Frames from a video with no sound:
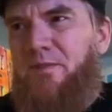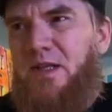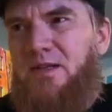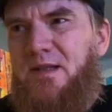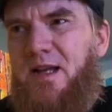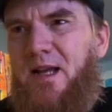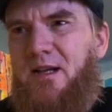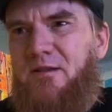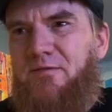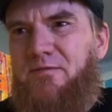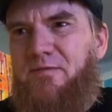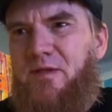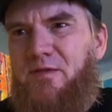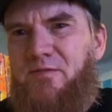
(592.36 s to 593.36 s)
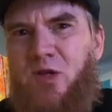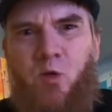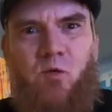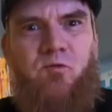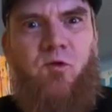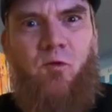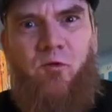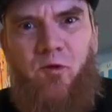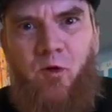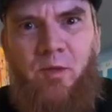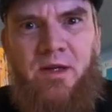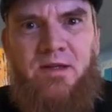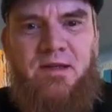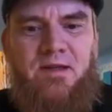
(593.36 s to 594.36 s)
It's kind of total
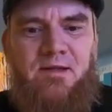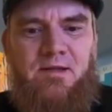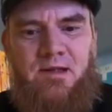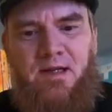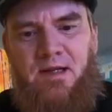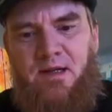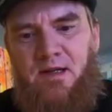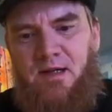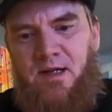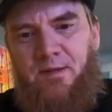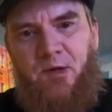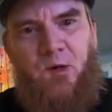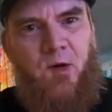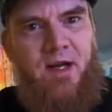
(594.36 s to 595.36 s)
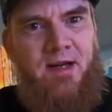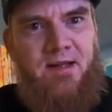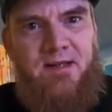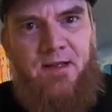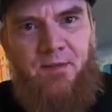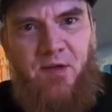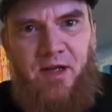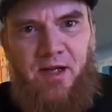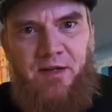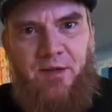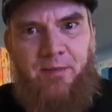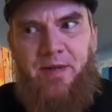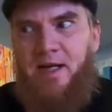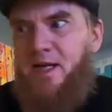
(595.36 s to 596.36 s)
fulfillment. I'm creating something on
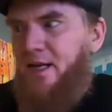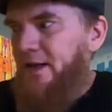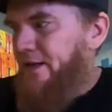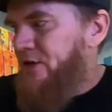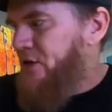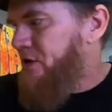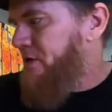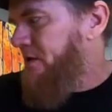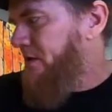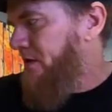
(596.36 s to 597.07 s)
the page